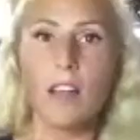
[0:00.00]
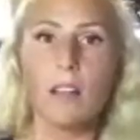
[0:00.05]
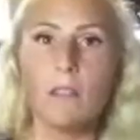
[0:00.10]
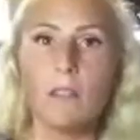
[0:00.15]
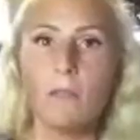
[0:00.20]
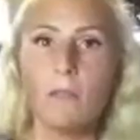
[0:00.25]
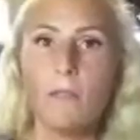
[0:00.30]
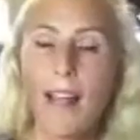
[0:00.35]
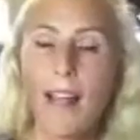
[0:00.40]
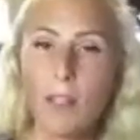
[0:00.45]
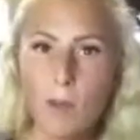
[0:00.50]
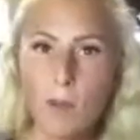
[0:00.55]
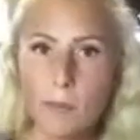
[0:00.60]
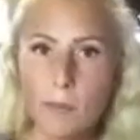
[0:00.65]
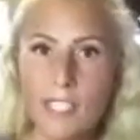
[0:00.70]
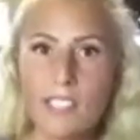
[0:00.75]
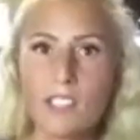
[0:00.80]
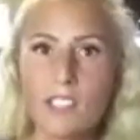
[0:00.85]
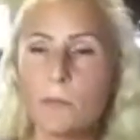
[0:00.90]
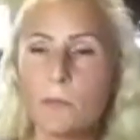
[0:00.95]
Follow up
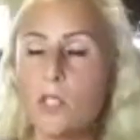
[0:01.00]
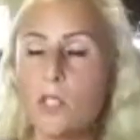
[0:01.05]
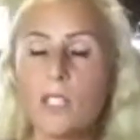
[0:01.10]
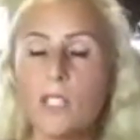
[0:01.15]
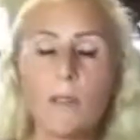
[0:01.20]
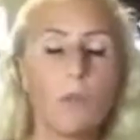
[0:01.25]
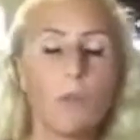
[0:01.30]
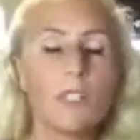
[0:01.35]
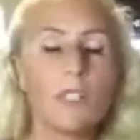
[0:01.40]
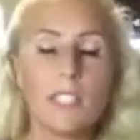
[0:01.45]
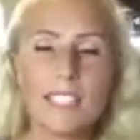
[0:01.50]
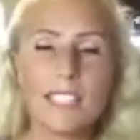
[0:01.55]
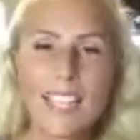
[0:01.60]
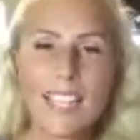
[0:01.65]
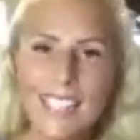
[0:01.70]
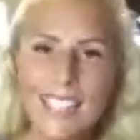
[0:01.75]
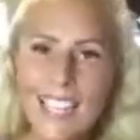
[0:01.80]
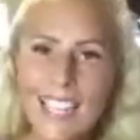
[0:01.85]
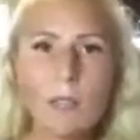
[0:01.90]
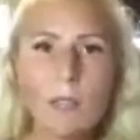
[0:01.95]
systems. So, say for instance, I
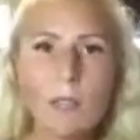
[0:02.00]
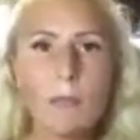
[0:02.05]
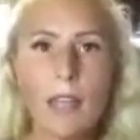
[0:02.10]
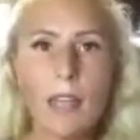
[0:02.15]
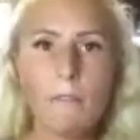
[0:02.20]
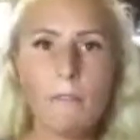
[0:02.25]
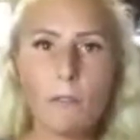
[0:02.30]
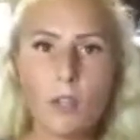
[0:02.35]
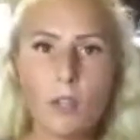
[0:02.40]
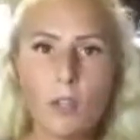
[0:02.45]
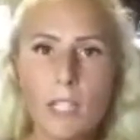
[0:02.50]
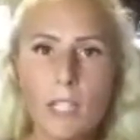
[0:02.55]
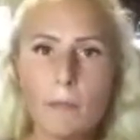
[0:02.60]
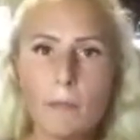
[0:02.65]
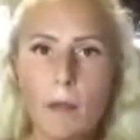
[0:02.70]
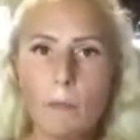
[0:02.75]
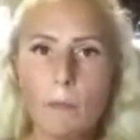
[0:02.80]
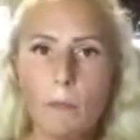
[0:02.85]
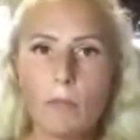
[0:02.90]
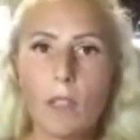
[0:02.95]
send them that first email.
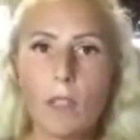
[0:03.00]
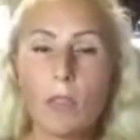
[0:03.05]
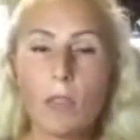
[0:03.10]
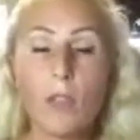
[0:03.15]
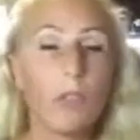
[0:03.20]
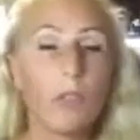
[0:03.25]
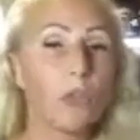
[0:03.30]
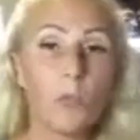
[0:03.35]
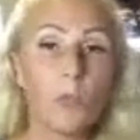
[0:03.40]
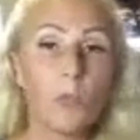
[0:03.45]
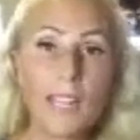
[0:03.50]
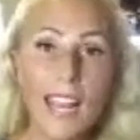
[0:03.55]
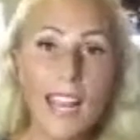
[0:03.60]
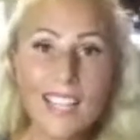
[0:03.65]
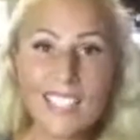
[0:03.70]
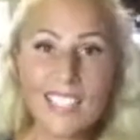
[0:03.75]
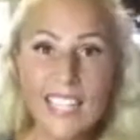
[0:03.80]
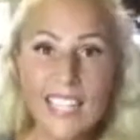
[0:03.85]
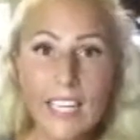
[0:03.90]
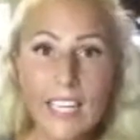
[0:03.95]
The three days
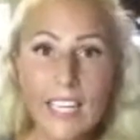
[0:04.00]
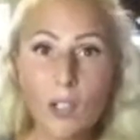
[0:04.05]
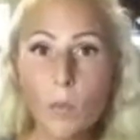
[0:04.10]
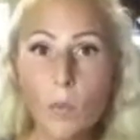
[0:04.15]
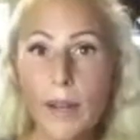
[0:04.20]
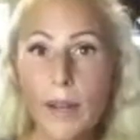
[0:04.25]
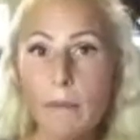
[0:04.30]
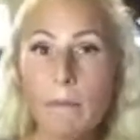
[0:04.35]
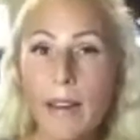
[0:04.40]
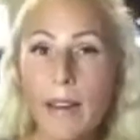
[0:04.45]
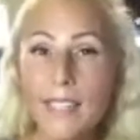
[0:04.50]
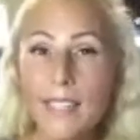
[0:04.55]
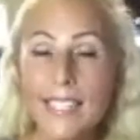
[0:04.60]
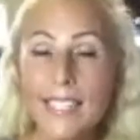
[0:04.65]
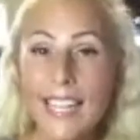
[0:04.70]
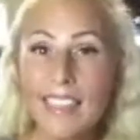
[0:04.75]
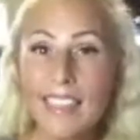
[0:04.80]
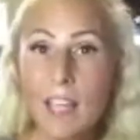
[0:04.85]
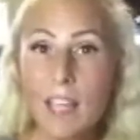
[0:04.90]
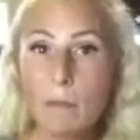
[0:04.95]
later, what I might send
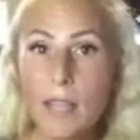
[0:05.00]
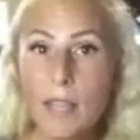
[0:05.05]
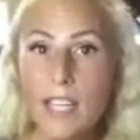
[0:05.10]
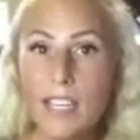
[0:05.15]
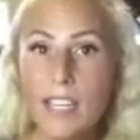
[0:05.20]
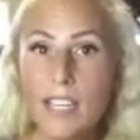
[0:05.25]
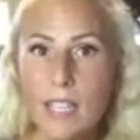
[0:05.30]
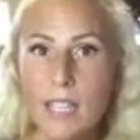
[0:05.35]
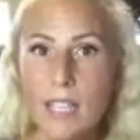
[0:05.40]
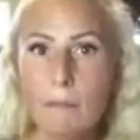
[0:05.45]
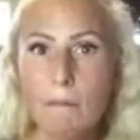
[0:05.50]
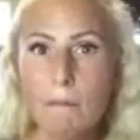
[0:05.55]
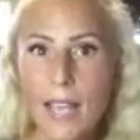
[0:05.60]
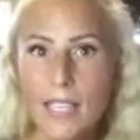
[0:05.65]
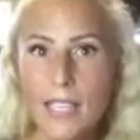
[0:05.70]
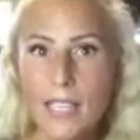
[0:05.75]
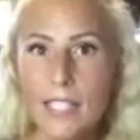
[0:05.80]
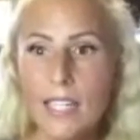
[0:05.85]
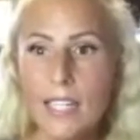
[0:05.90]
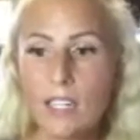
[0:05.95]
them is a
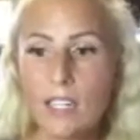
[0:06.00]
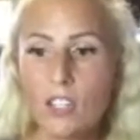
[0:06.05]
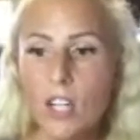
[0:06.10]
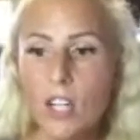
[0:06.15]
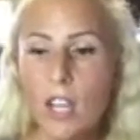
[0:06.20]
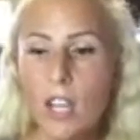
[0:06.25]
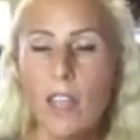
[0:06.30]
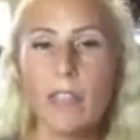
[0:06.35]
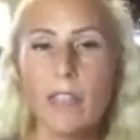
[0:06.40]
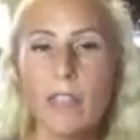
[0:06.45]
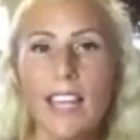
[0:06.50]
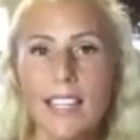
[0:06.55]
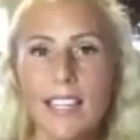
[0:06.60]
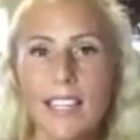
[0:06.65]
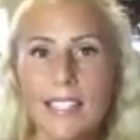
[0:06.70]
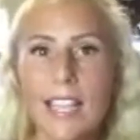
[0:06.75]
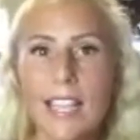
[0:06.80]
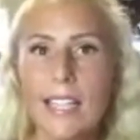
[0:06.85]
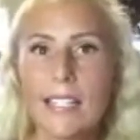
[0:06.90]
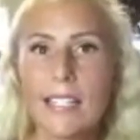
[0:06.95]
message that
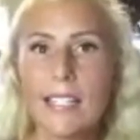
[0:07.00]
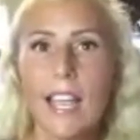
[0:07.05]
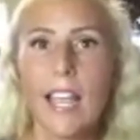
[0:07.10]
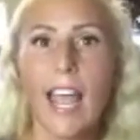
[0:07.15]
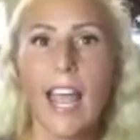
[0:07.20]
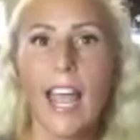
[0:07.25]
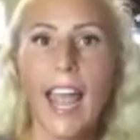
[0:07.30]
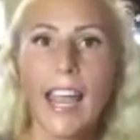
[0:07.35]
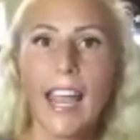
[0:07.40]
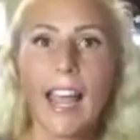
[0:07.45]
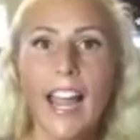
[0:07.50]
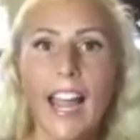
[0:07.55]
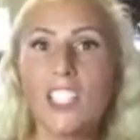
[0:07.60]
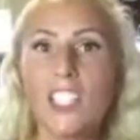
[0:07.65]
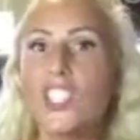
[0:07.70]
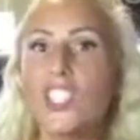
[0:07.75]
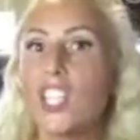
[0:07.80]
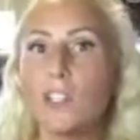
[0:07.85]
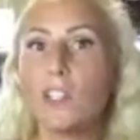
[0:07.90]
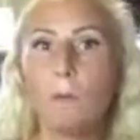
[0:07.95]
says, Hey, I
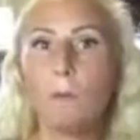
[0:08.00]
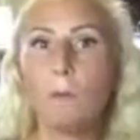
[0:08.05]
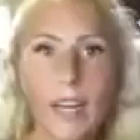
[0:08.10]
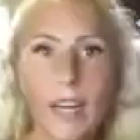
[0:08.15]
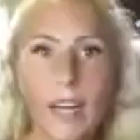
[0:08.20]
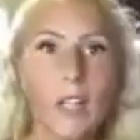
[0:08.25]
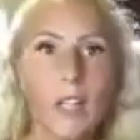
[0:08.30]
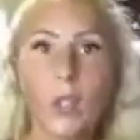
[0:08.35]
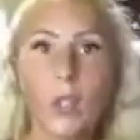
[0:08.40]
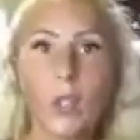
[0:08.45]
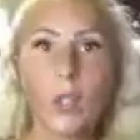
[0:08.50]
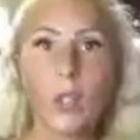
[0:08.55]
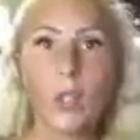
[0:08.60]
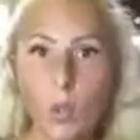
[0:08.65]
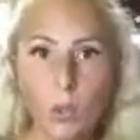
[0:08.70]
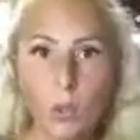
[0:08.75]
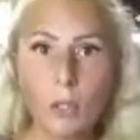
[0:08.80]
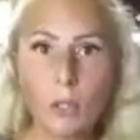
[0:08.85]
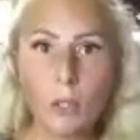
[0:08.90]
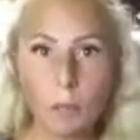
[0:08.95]
just found this great
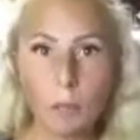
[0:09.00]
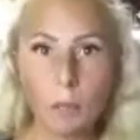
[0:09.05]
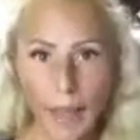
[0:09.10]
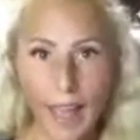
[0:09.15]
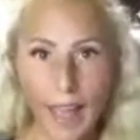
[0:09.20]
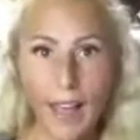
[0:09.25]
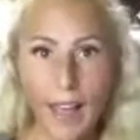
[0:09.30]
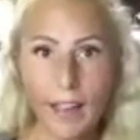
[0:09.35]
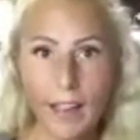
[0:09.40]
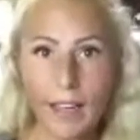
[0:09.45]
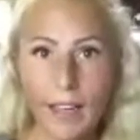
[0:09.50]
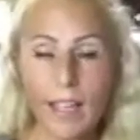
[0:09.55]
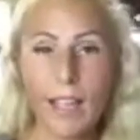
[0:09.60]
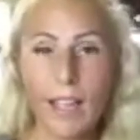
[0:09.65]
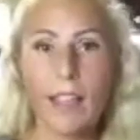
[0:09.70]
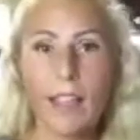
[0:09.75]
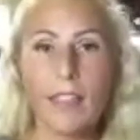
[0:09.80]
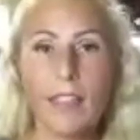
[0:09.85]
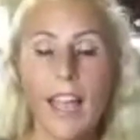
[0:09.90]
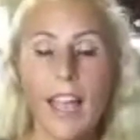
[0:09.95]
cooler bag
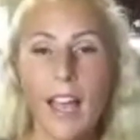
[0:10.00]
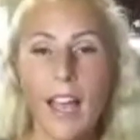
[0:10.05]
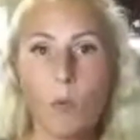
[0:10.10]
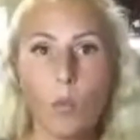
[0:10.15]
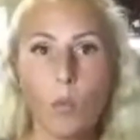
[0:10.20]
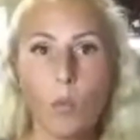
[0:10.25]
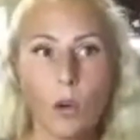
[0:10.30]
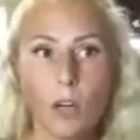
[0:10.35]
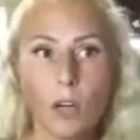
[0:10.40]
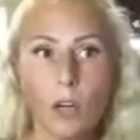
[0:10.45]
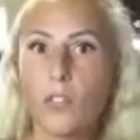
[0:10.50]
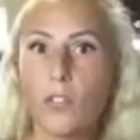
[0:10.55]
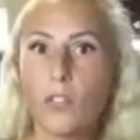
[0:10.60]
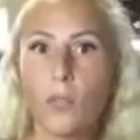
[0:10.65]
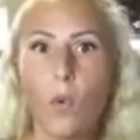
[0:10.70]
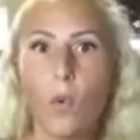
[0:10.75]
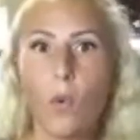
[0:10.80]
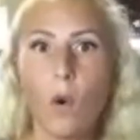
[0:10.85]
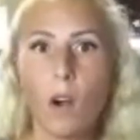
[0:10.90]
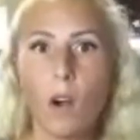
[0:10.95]
that works
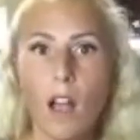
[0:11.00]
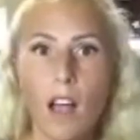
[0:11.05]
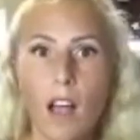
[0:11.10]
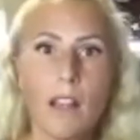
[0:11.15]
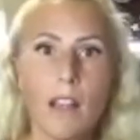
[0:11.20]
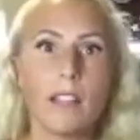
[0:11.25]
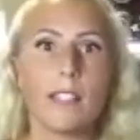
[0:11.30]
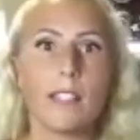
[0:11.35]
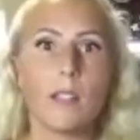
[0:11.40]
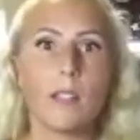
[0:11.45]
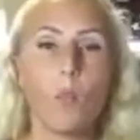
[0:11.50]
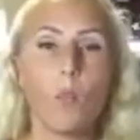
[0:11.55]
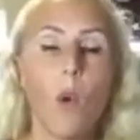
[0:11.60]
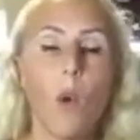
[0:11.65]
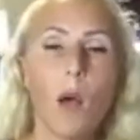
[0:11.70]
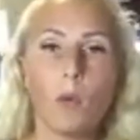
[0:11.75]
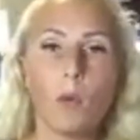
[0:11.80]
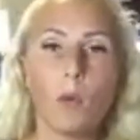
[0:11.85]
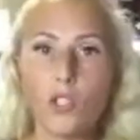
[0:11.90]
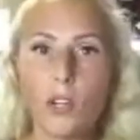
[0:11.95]
for us
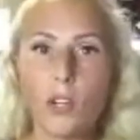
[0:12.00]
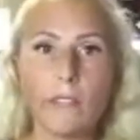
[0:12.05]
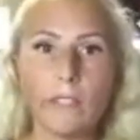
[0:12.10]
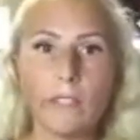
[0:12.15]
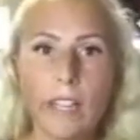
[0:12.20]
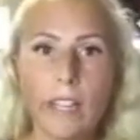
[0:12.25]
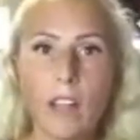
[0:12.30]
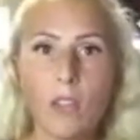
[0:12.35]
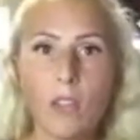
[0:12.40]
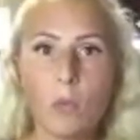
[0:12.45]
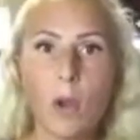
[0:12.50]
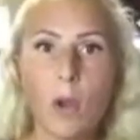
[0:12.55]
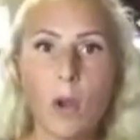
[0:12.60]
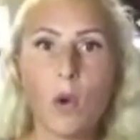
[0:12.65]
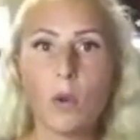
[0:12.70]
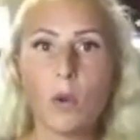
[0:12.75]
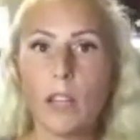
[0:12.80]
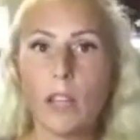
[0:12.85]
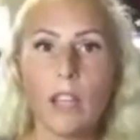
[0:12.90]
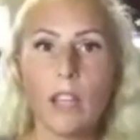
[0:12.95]
while we're traveling on the road
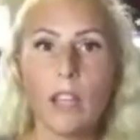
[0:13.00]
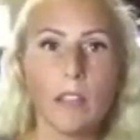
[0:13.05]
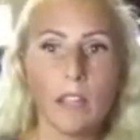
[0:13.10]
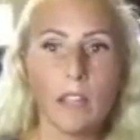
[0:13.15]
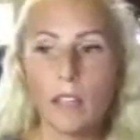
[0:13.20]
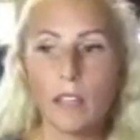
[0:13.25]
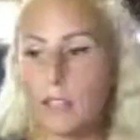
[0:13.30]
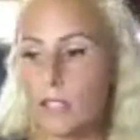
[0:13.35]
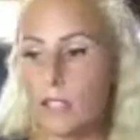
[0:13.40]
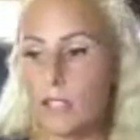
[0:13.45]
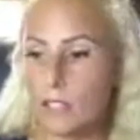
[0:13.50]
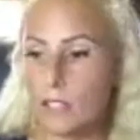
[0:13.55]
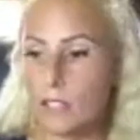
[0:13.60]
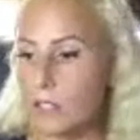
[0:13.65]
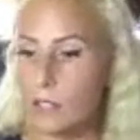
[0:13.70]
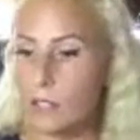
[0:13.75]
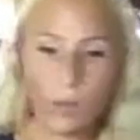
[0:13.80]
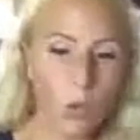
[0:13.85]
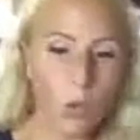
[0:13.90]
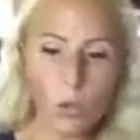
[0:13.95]
this is the
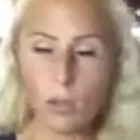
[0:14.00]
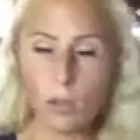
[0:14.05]
cooler